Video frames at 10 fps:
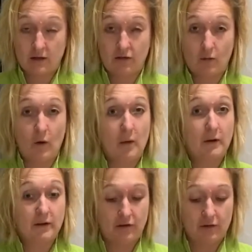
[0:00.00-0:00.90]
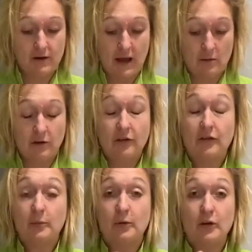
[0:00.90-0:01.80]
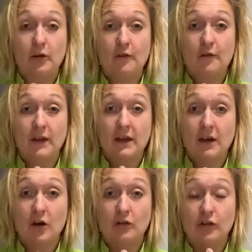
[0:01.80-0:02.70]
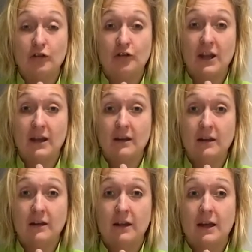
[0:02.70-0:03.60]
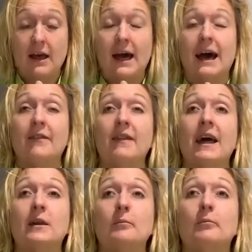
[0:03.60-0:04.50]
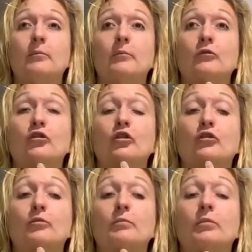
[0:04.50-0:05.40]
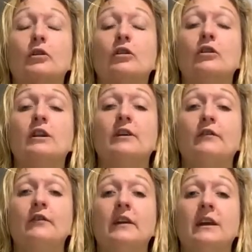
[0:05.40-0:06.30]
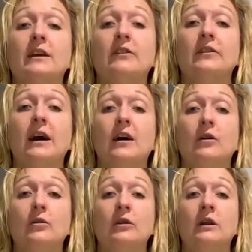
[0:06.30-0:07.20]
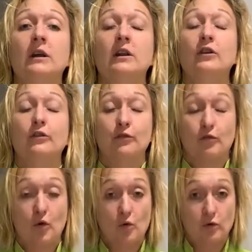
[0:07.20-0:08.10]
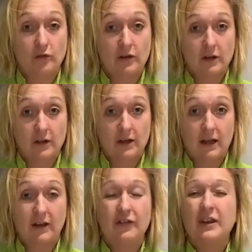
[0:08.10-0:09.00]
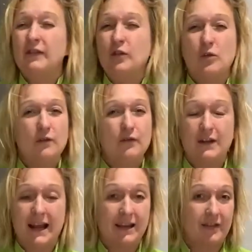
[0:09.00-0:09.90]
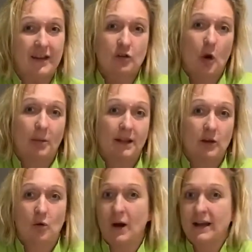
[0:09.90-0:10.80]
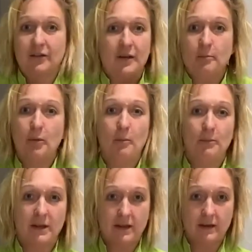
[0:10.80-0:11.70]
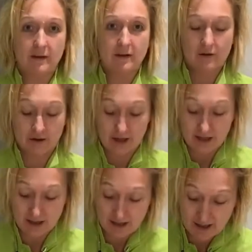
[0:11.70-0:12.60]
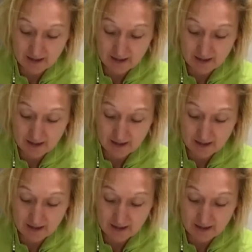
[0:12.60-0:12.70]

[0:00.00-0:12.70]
So what I want you to do now is to put your finger on your chin and then just pull your finger down your throat and see if you can feel anything knobbly or anything bumpy, okay?